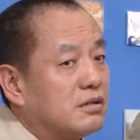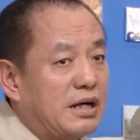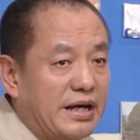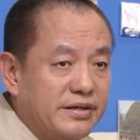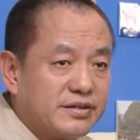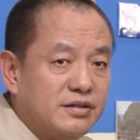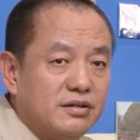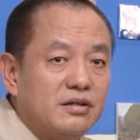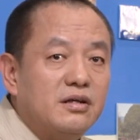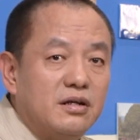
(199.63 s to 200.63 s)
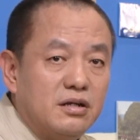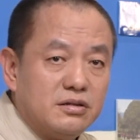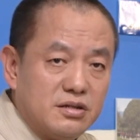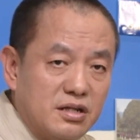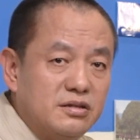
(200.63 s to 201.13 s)
We catch a
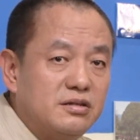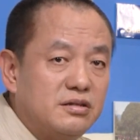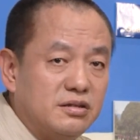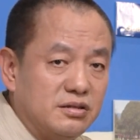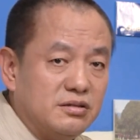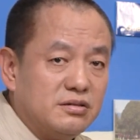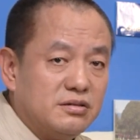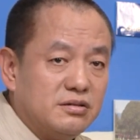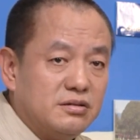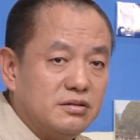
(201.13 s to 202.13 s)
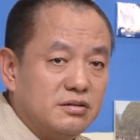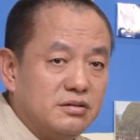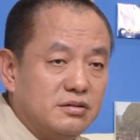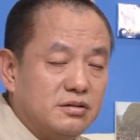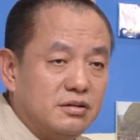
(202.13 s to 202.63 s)
cold or get a fever when our
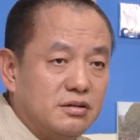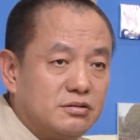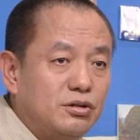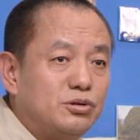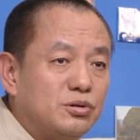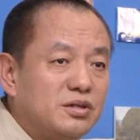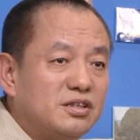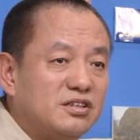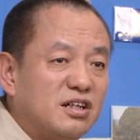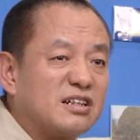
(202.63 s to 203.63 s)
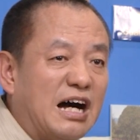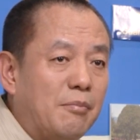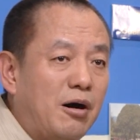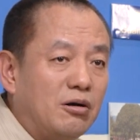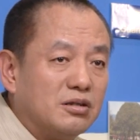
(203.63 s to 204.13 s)
environment gets too hot
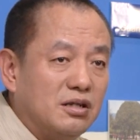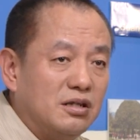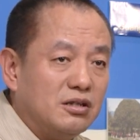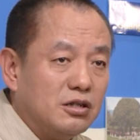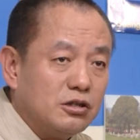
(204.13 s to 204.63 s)
or cold.